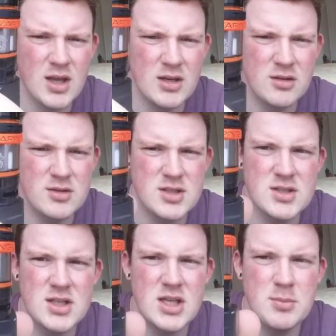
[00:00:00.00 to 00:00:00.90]
And the other
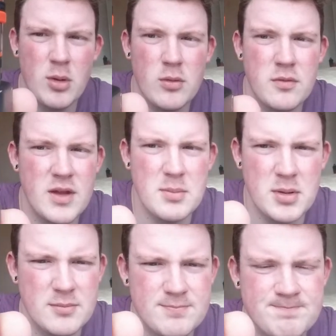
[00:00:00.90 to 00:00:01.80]
says keep on
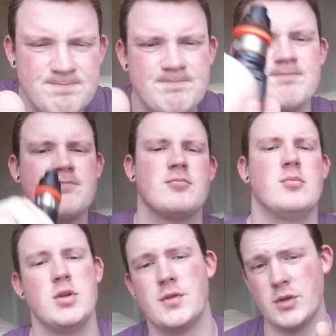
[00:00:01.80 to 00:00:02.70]
vaping.
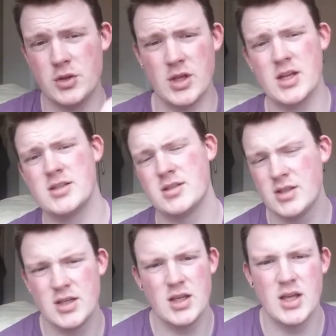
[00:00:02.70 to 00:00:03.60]
Which for you guys,
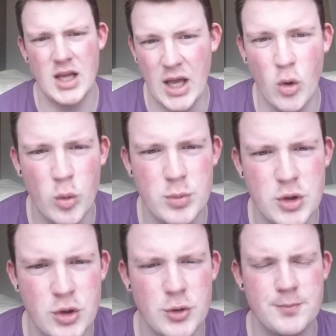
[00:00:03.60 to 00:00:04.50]
I hope
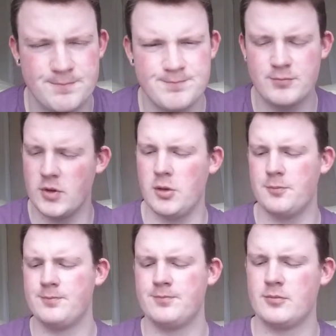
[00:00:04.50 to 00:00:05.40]
you do. Now,
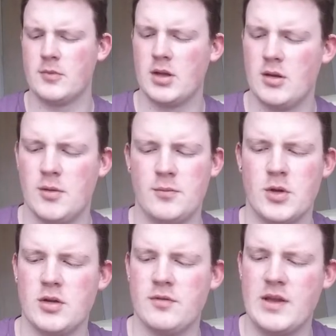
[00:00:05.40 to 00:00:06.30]
I'm
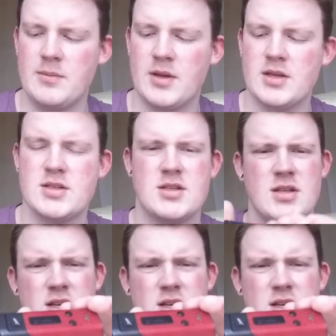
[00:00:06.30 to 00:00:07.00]
going to vape this.